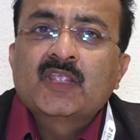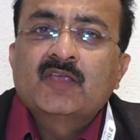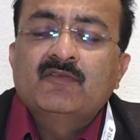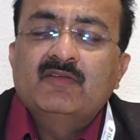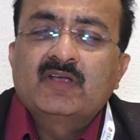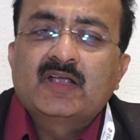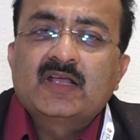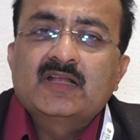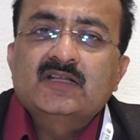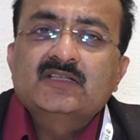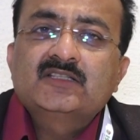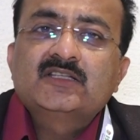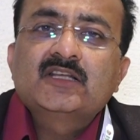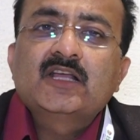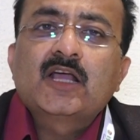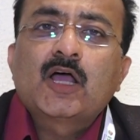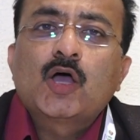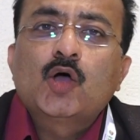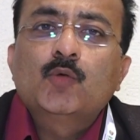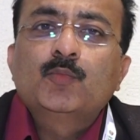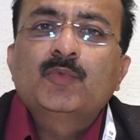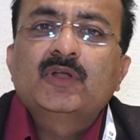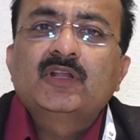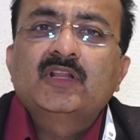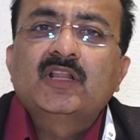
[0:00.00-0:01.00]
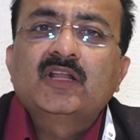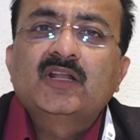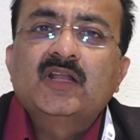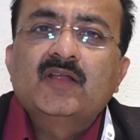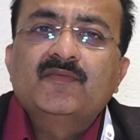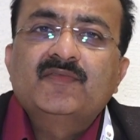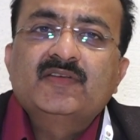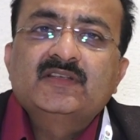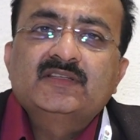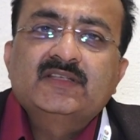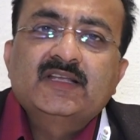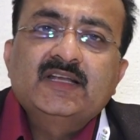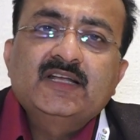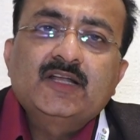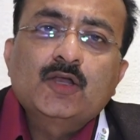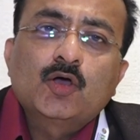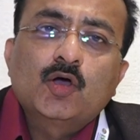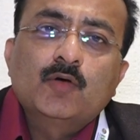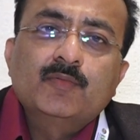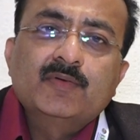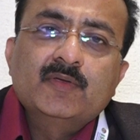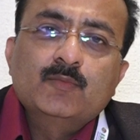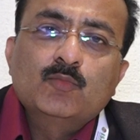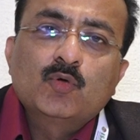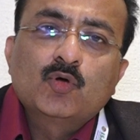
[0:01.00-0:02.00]
We can see how much the deficit
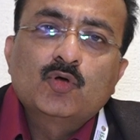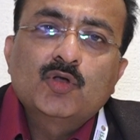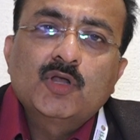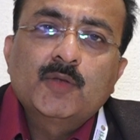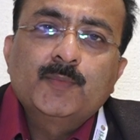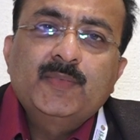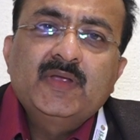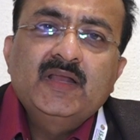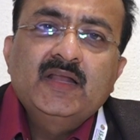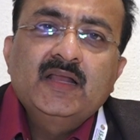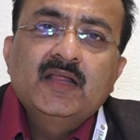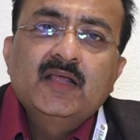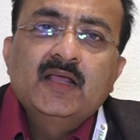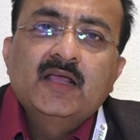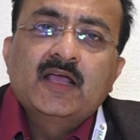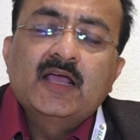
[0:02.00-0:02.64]
of hemoglobin,